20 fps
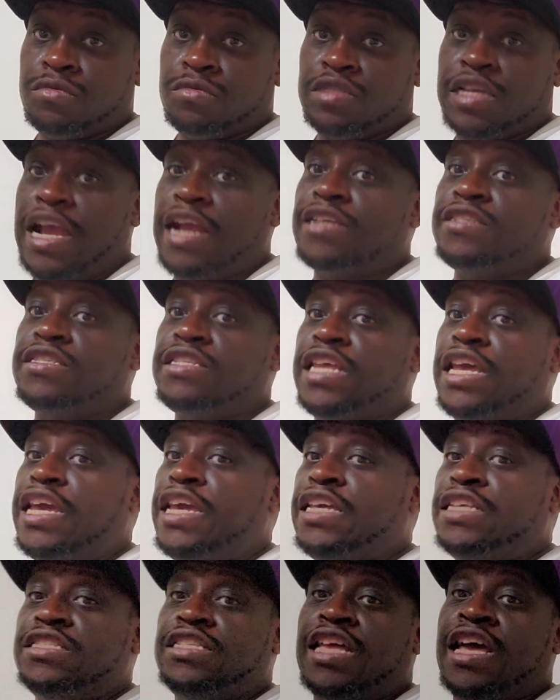There's
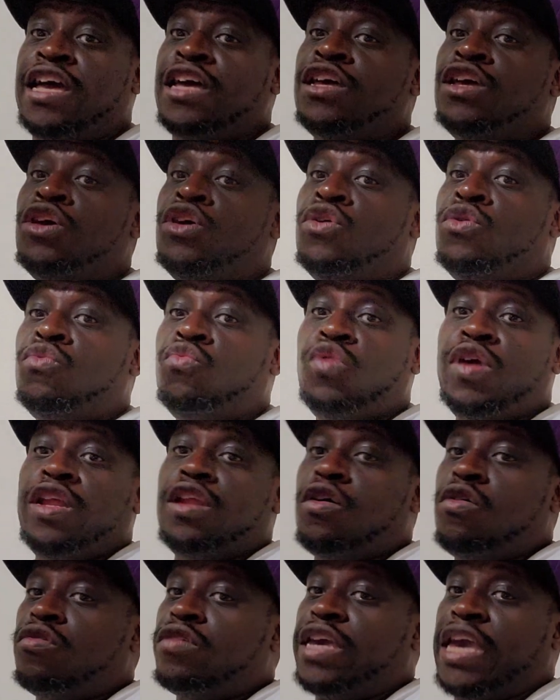things that we
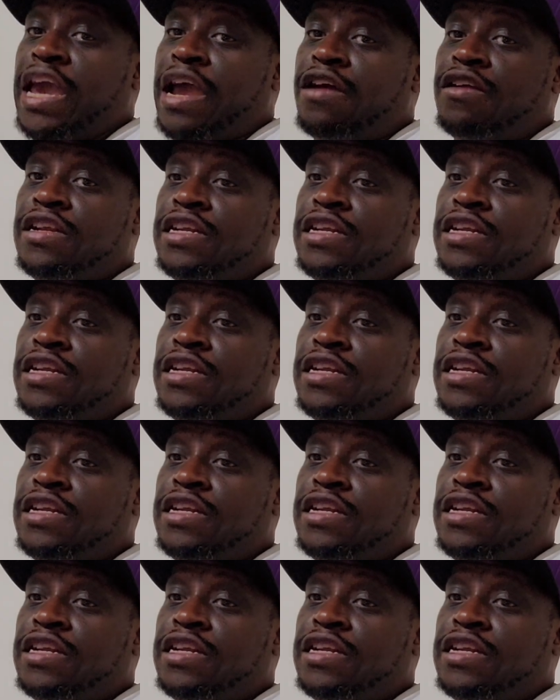don't care